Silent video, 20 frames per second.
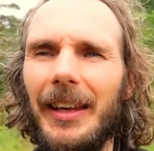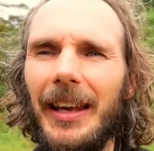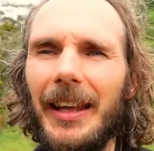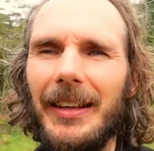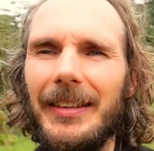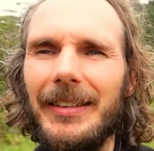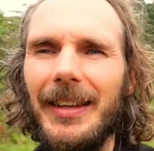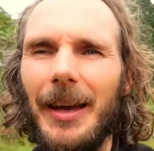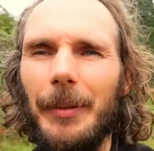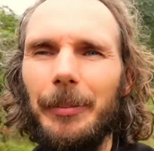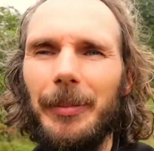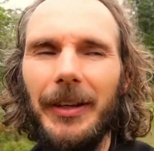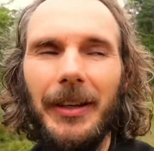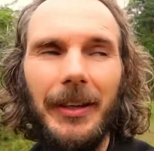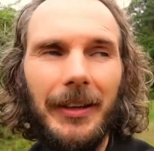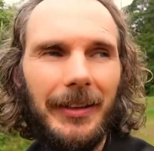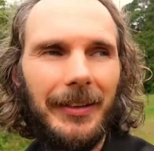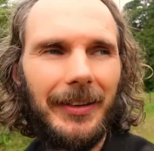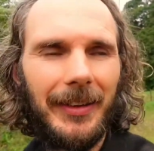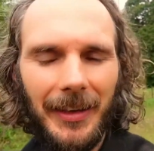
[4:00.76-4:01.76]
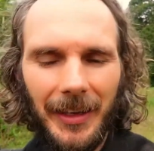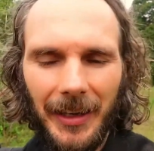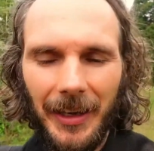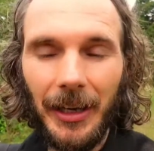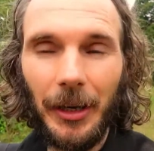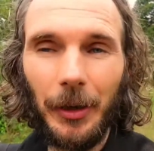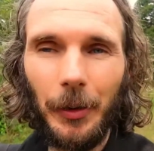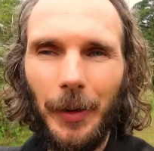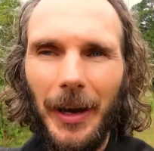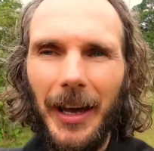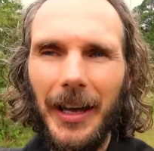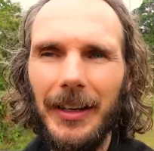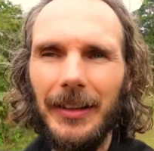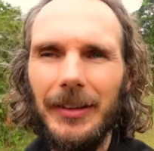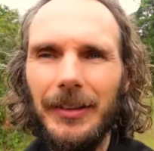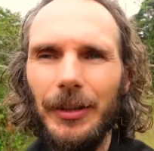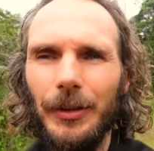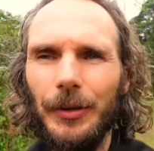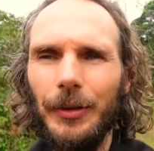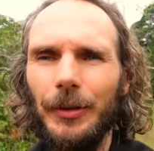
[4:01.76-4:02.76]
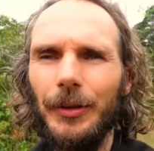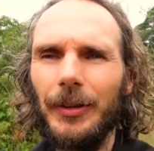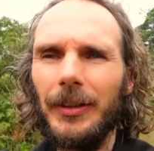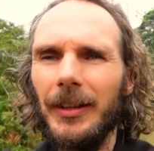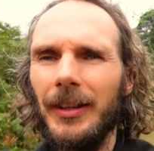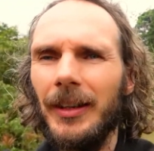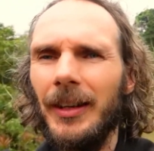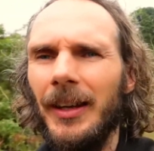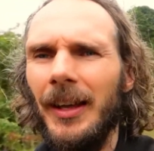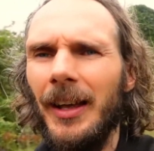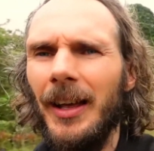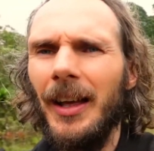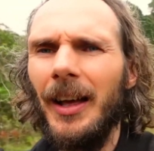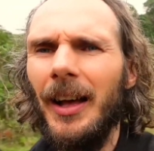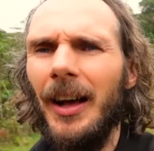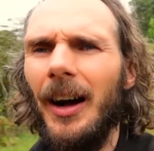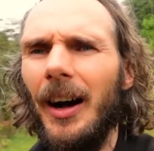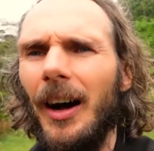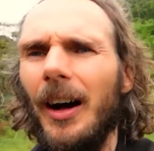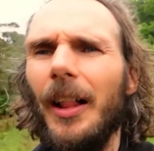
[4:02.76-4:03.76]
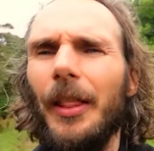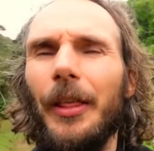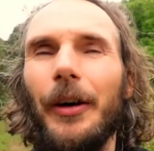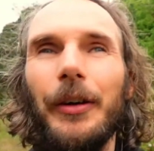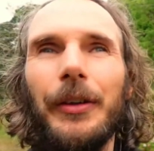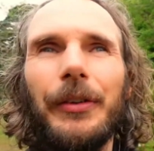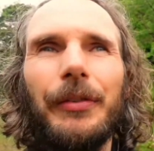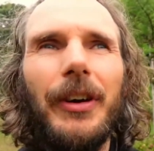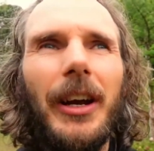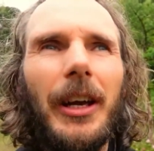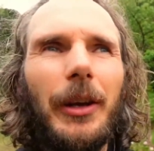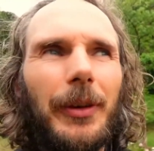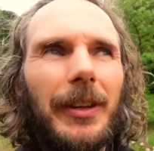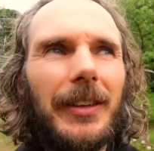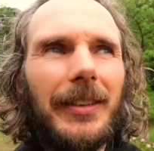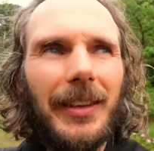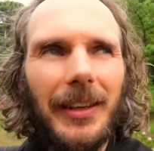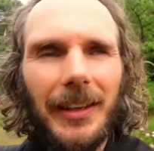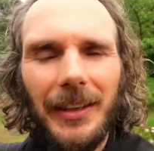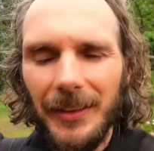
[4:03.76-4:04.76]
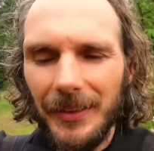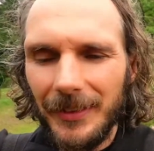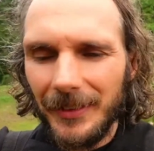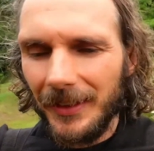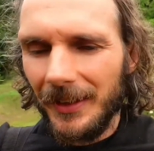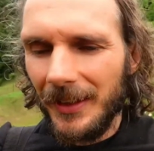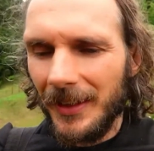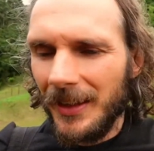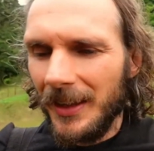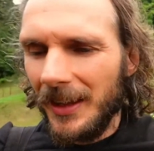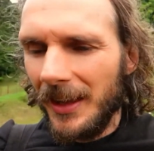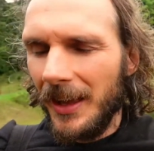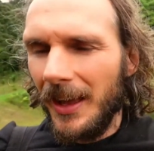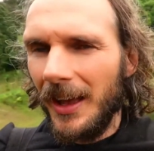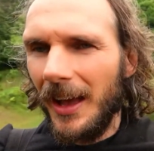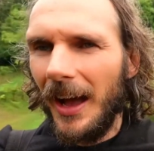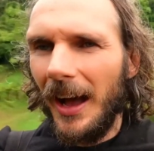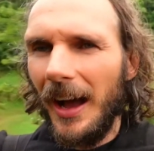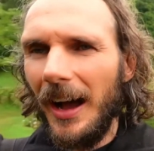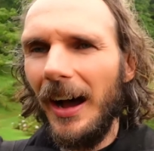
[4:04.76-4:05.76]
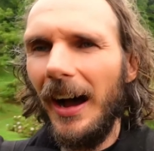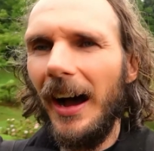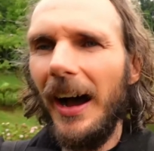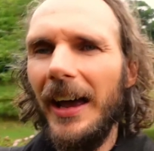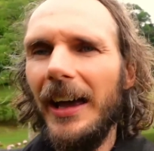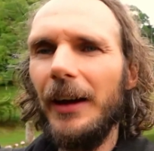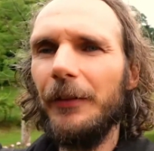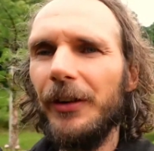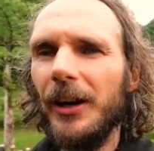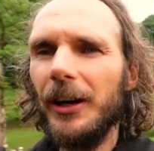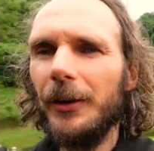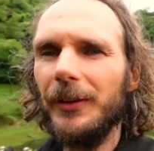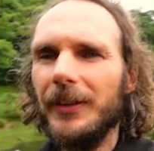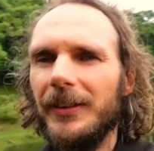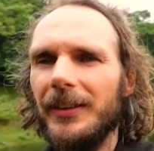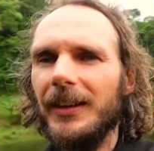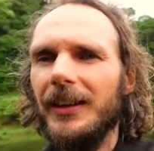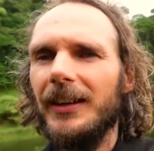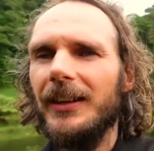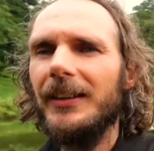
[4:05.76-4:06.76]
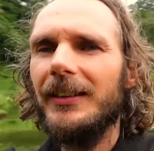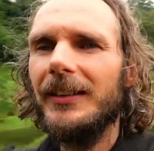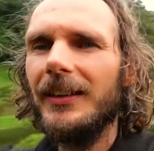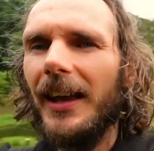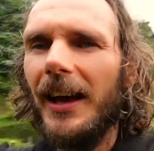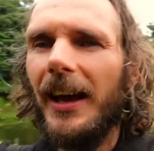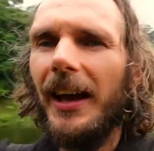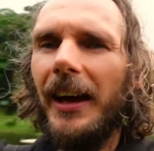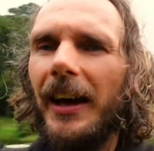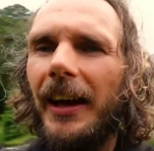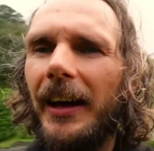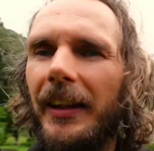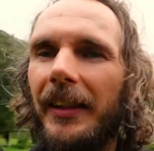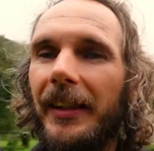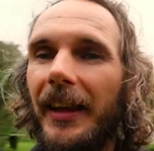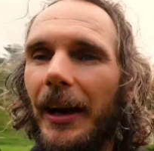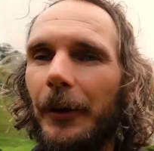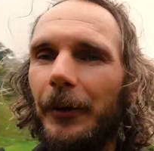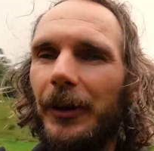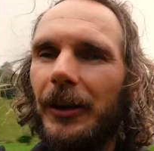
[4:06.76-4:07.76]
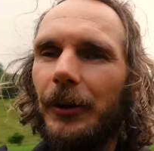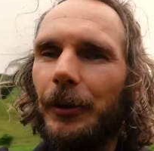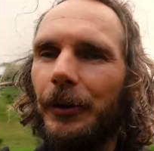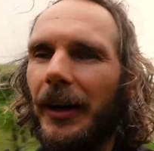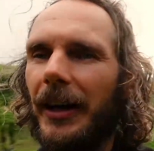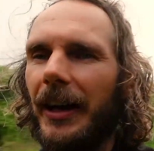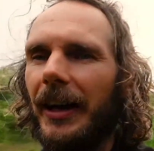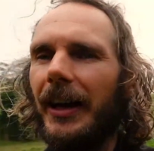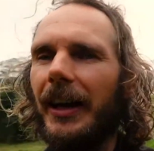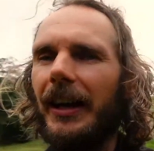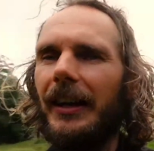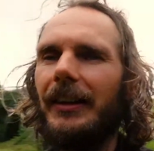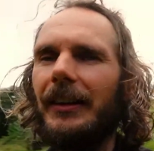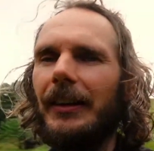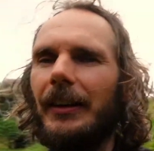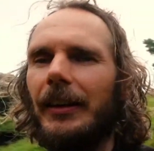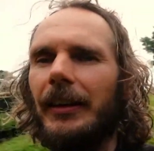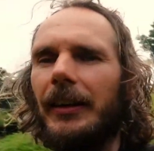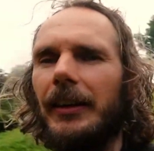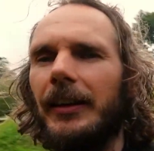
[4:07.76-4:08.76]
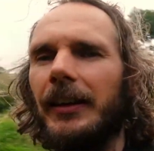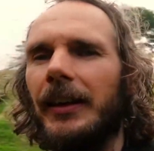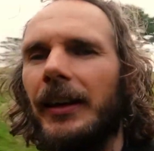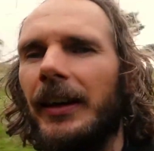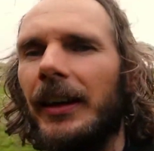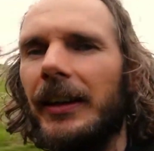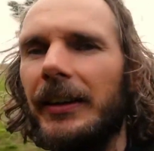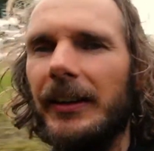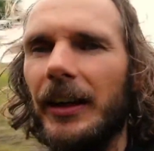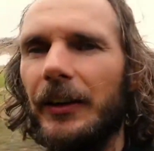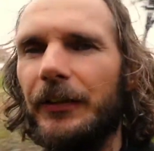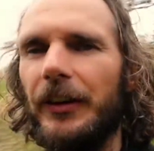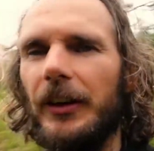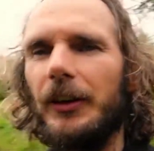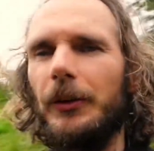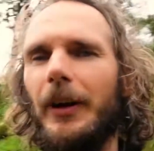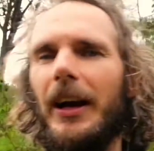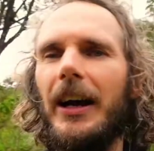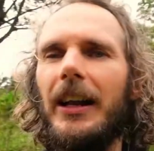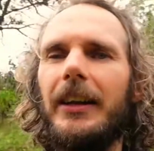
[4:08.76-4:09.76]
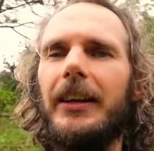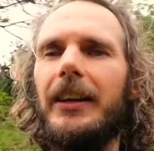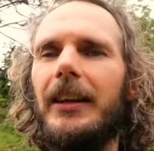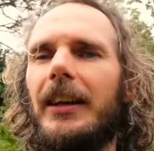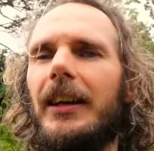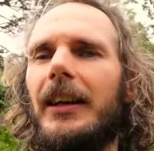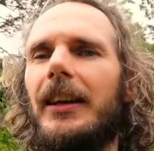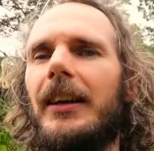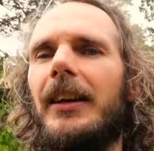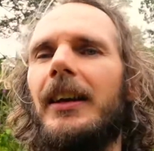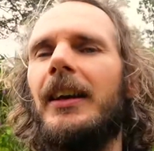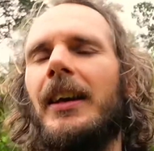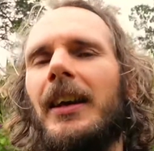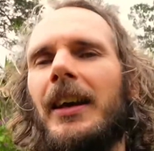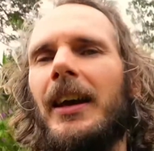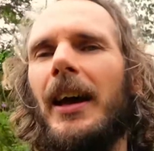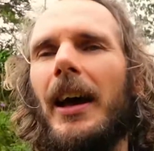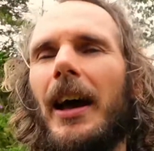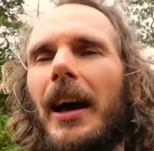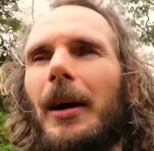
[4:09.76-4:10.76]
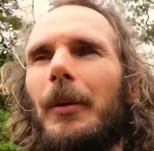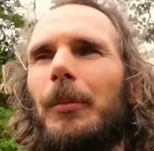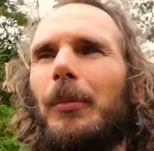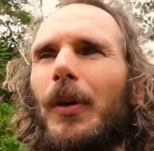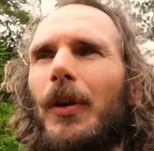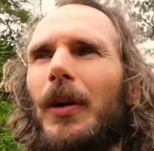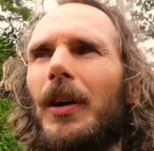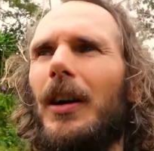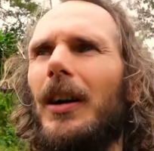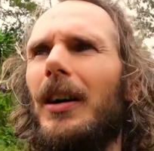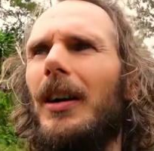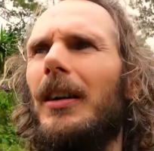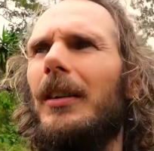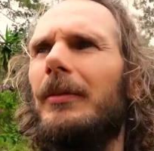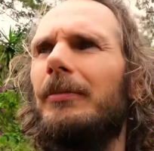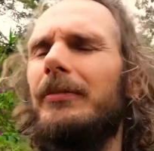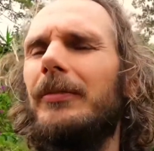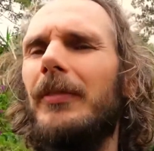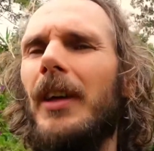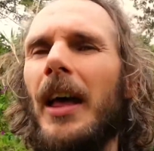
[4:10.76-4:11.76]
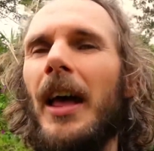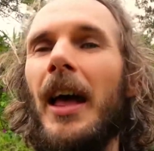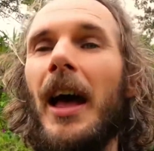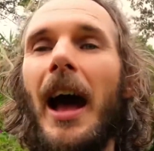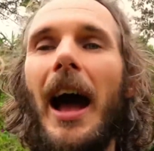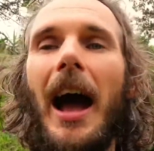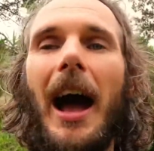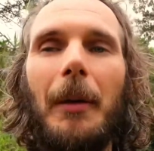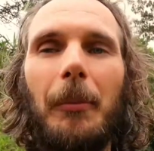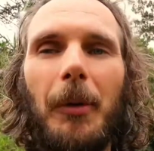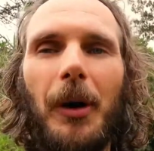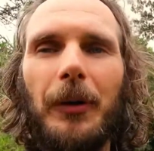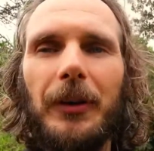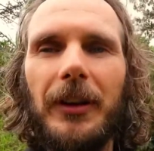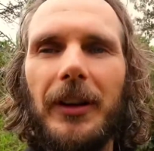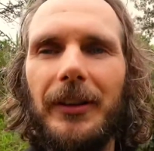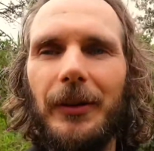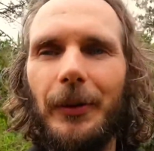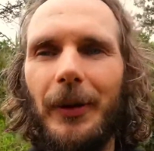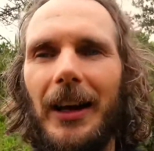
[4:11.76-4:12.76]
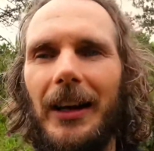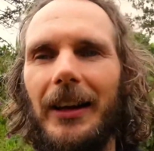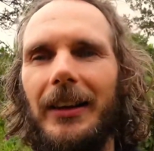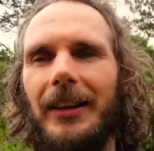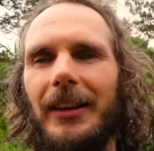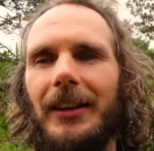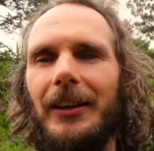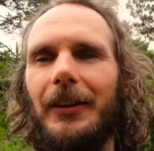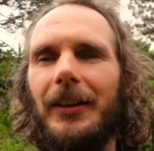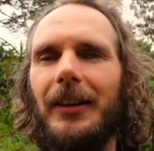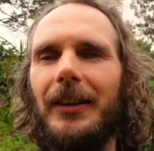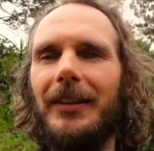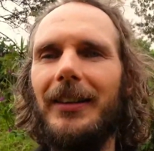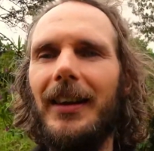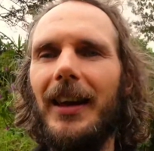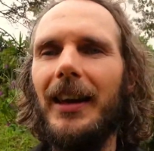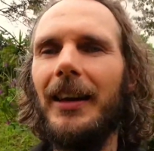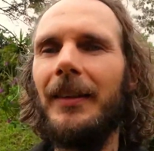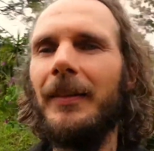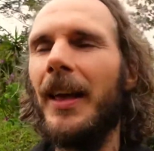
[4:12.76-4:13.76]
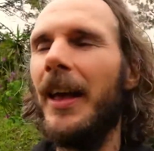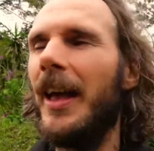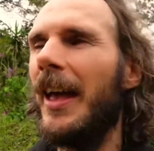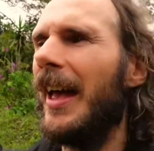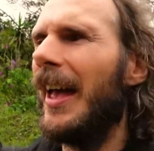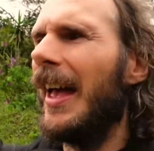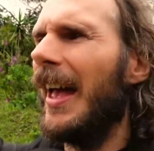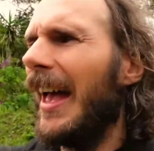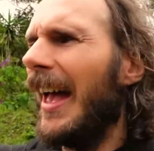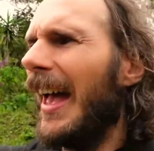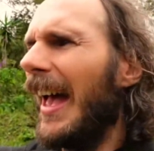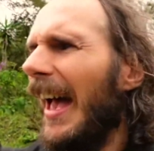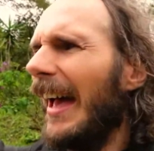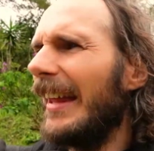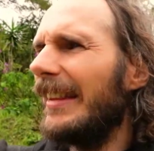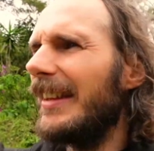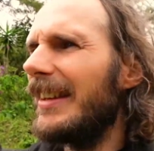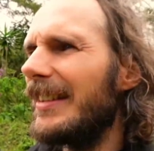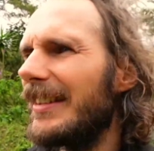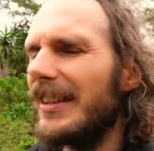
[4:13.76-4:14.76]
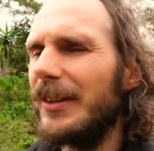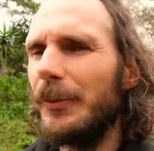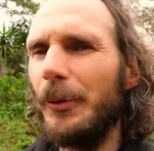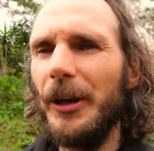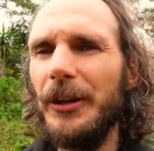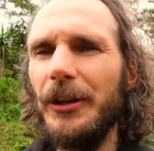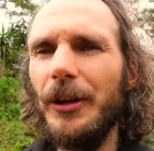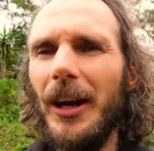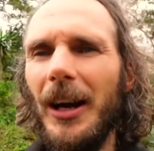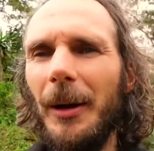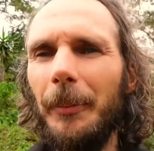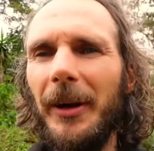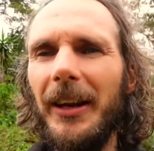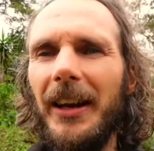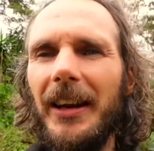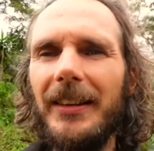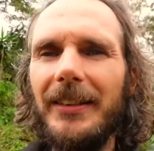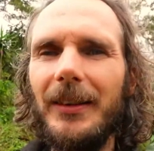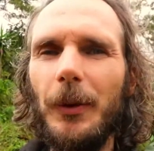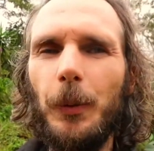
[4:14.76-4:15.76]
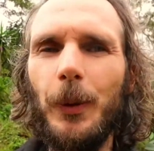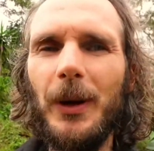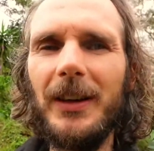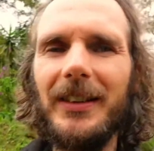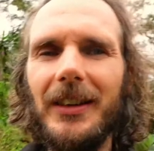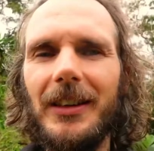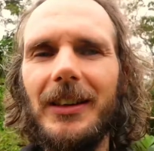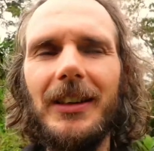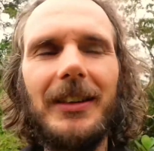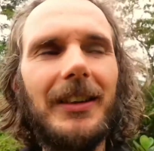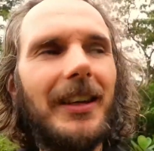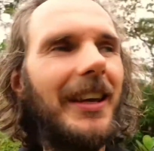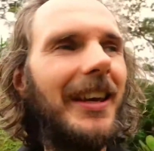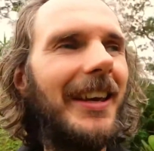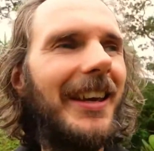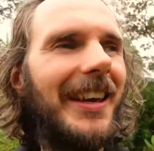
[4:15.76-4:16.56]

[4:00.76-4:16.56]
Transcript: and acceptance, gratitude. All those frequencies are higher frequencies and they would create a different reality, a more harmonious reality, you could say. And this is where you come in as a wizard.